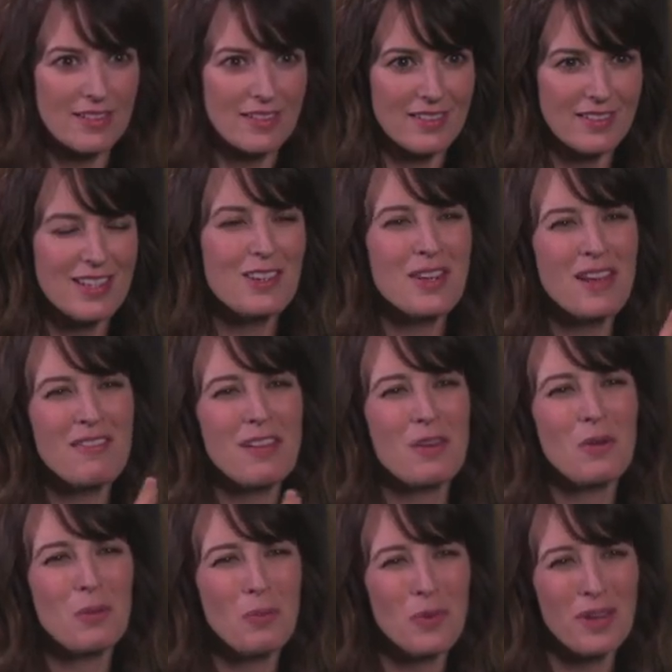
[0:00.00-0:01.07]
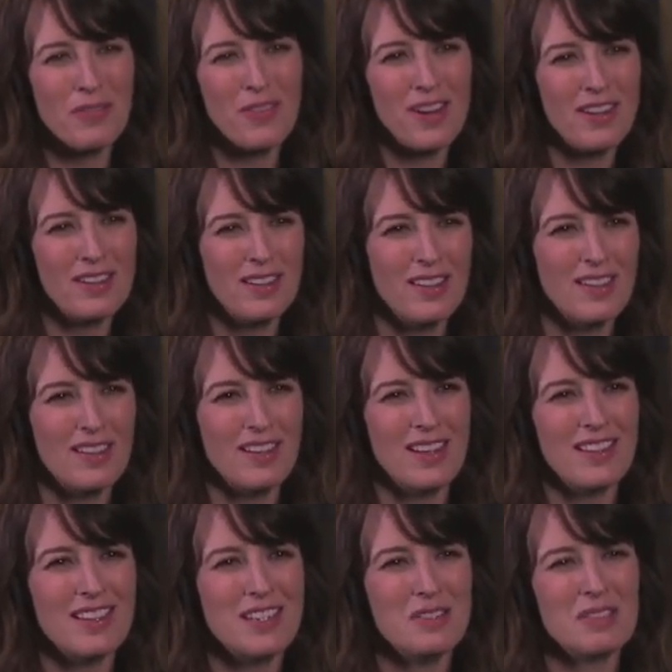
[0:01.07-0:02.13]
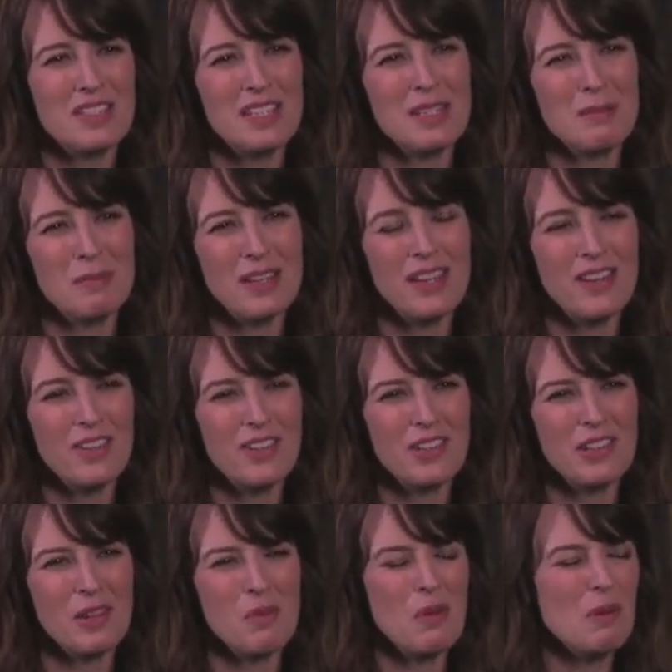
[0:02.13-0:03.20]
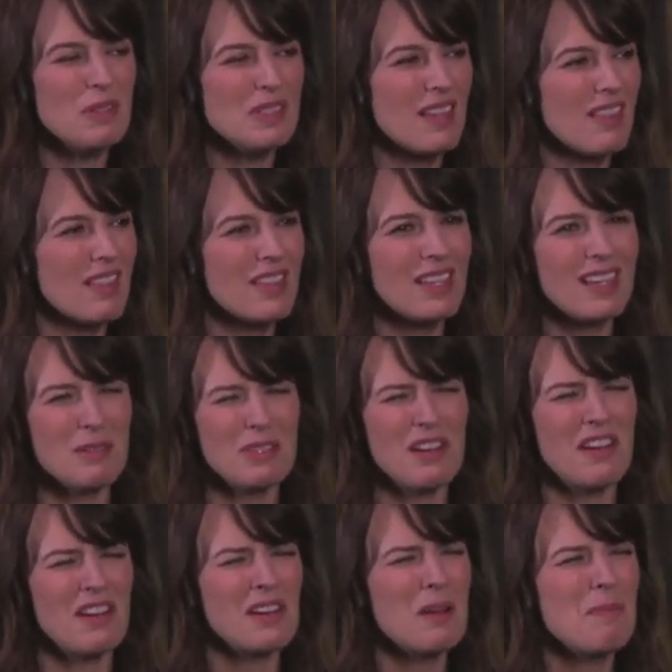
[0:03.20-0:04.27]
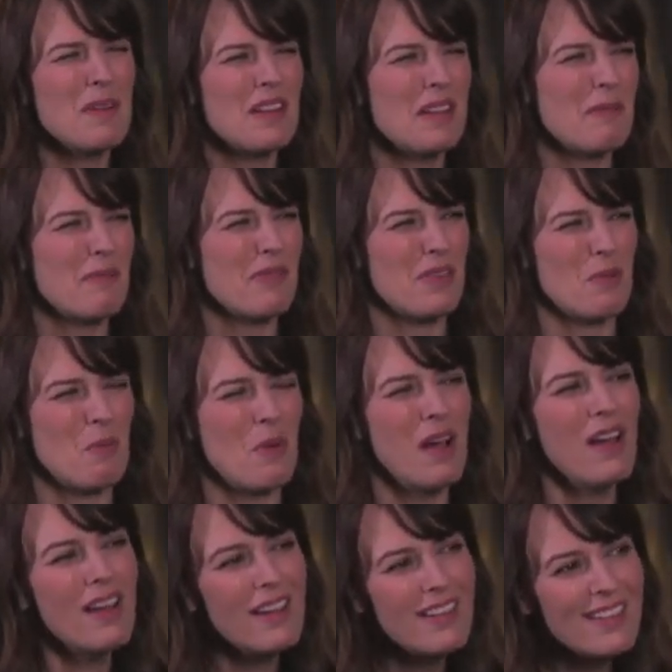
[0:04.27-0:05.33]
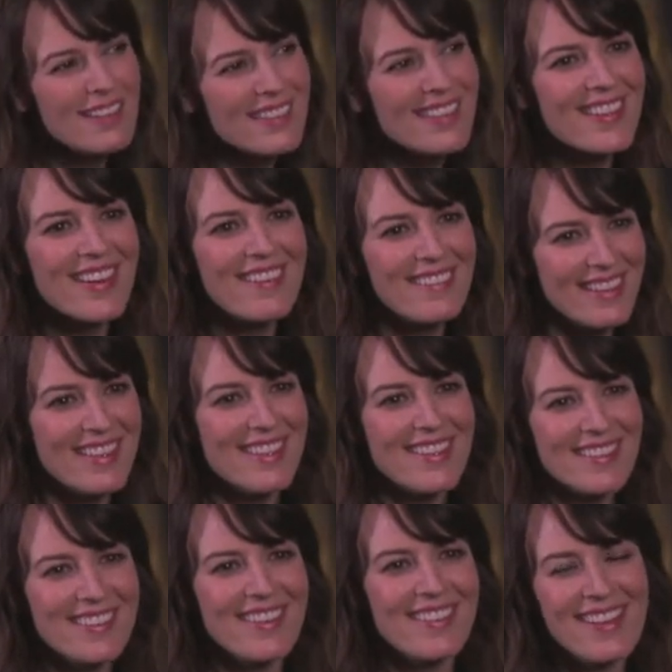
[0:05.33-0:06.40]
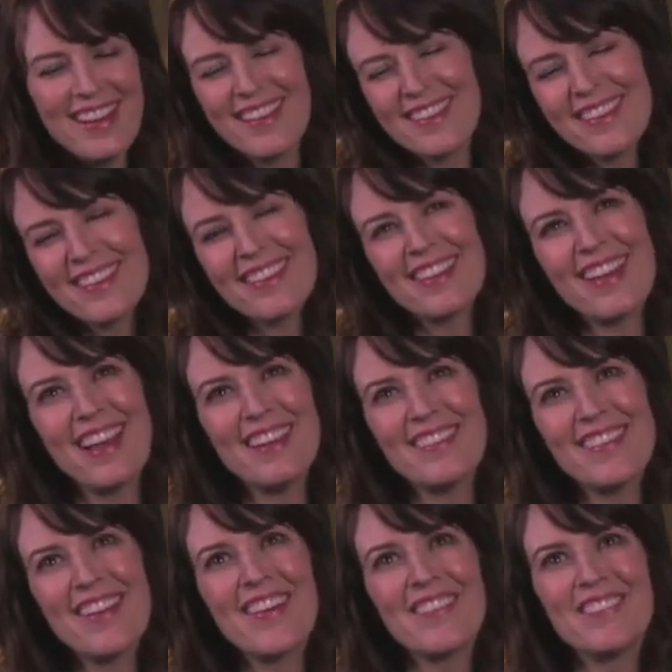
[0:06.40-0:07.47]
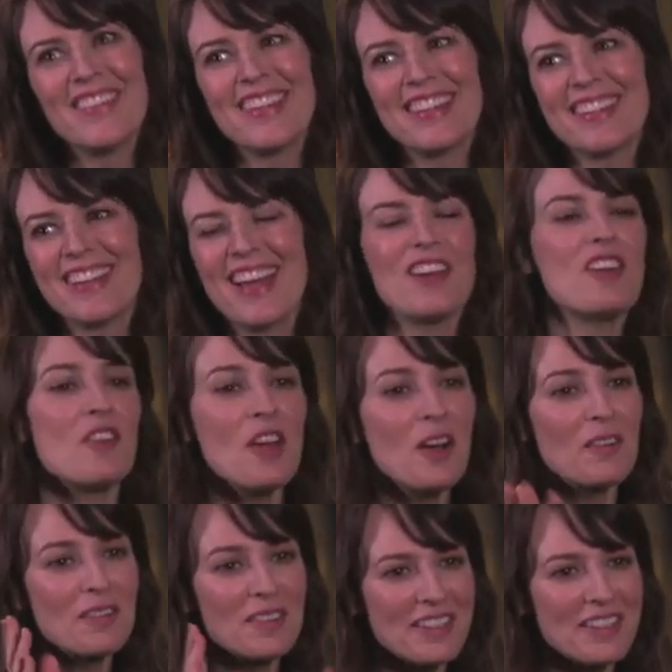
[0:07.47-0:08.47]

You know, you have that old boyfriend, and then you see him later, and you're like, what was I thinking? I was hung up on him for what? You know? So I don't know, but I don't know.